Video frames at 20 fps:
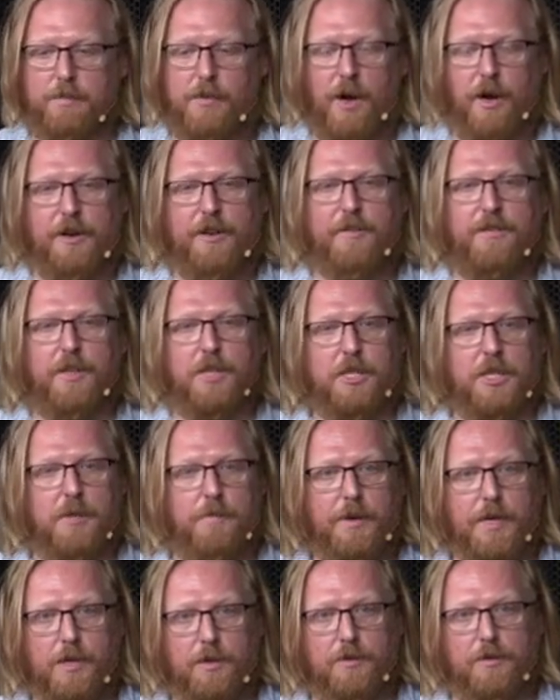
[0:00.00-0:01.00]
part of the
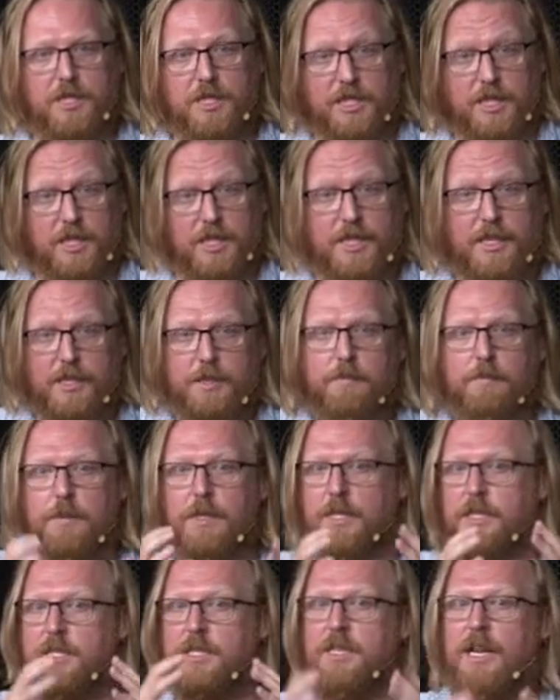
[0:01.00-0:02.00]
GPU silicon,
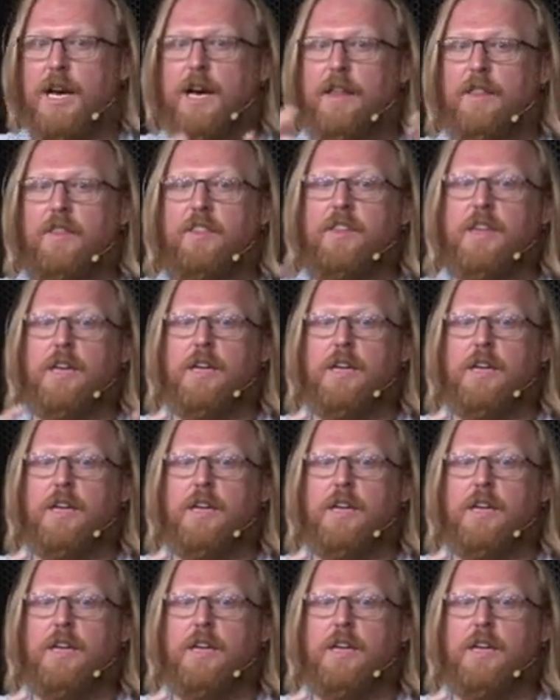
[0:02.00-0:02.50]
but it's not